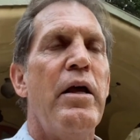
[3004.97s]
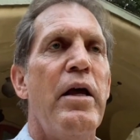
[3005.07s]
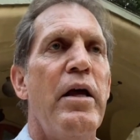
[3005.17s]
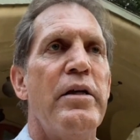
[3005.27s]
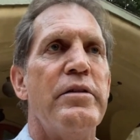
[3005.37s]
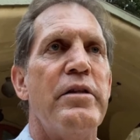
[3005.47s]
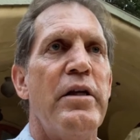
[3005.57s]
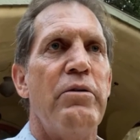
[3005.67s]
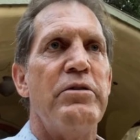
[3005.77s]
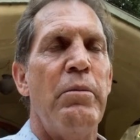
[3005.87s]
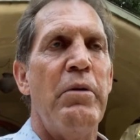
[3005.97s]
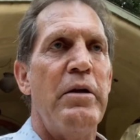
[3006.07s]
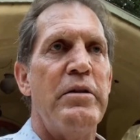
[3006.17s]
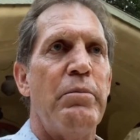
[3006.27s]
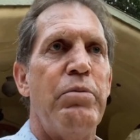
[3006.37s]
is
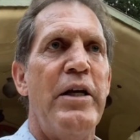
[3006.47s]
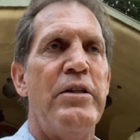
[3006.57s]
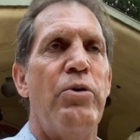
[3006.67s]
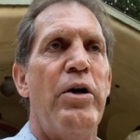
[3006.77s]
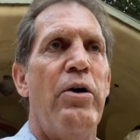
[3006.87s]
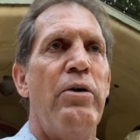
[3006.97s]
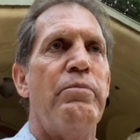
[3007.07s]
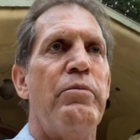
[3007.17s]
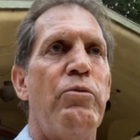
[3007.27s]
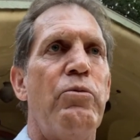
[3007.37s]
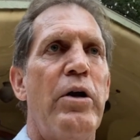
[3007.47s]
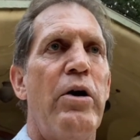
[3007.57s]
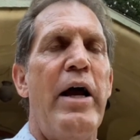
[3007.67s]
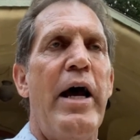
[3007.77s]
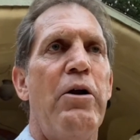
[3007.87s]
it's a place where
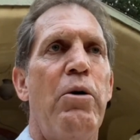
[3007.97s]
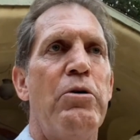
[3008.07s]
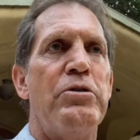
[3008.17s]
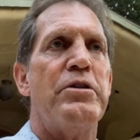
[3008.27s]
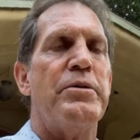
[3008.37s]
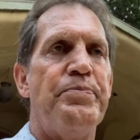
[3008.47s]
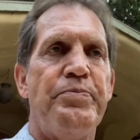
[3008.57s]
you're at almost